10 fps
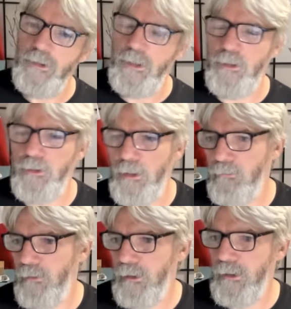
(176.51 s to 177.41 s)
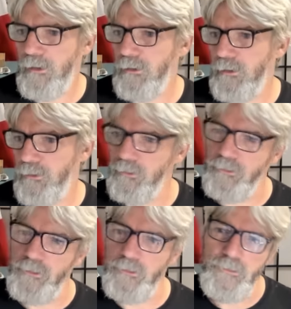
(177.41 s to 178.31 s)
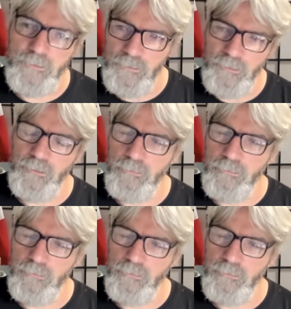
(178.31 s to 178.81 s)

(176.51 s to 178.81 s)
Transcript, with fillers: and that way I can get the church to do